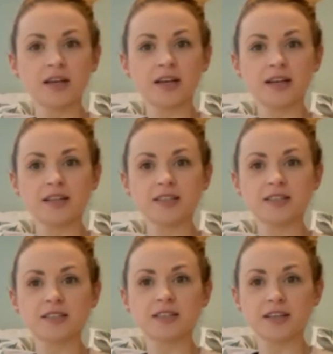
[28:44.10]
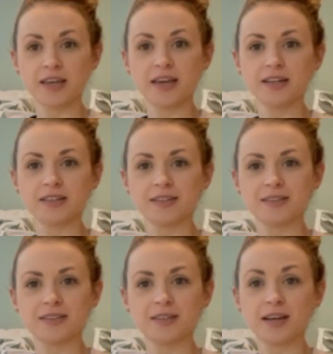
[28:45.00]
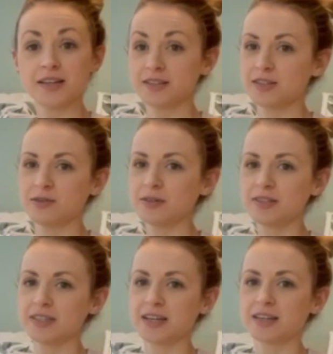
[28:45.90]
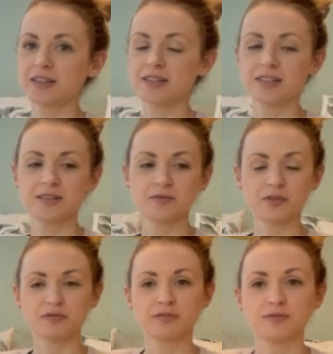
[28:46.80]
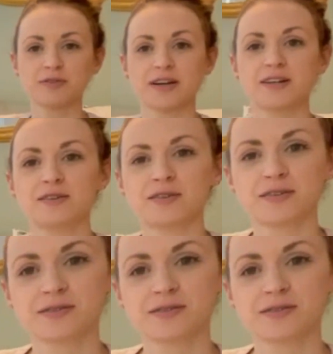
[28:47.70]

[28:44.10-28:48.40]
And again, I see you in a second with the final